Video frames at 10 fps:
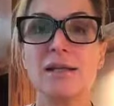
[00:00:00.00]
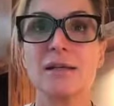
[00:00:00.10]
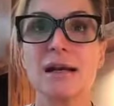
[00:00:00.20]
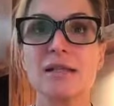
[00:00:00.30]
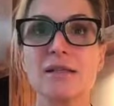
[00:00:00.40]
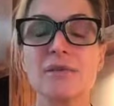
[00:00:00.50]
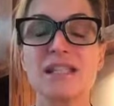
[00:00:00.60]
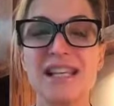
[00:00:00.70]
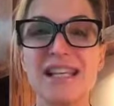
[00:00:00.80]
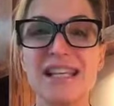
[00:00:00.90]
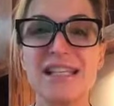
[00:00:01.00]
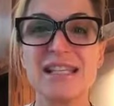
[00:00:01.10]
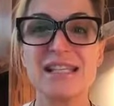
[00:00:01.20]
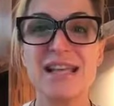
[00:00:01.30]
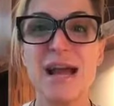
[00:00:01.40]
as silly as
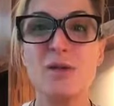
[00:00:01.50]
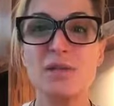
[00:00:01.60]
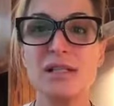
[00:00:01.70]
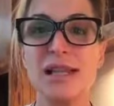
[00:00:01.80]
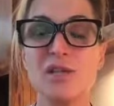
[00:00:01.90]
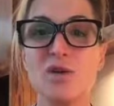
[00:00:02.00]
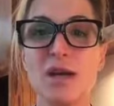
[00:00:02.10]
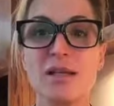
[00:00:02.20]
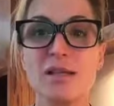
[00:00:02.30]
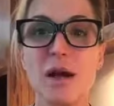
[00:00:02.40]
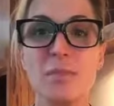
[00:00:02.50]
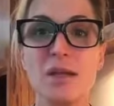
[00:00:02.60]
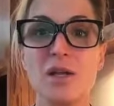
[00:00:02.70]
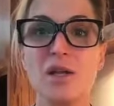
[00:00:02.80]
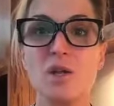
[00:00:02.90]
it sounds, nature has not
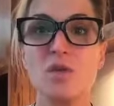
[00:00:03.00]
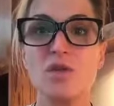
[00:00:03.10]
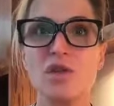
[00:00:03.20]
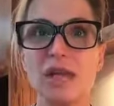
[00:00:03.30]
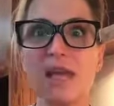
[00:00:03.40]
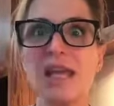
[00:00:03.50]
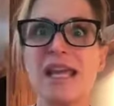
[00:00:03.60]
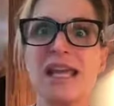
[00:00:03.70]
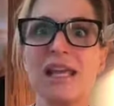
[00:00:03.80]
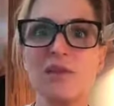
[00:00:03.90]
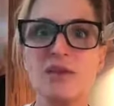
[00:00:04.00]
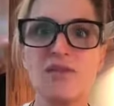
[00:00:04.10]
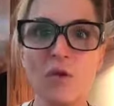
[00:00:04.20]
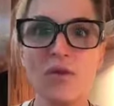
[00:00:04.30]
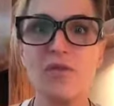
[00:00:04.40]
been a huge thing in the
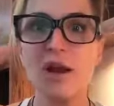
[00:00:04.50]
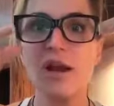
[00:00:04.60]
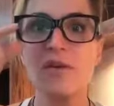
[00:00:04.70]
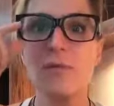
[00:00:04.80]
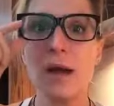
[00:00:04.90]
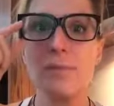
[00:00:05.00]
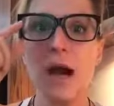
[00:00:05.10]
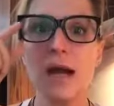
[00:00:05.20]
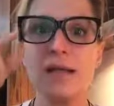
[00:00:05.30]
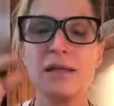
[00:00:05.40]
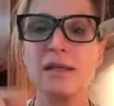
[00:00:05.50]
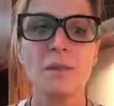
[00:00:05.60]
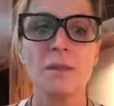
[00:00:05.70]
forefront of my mind.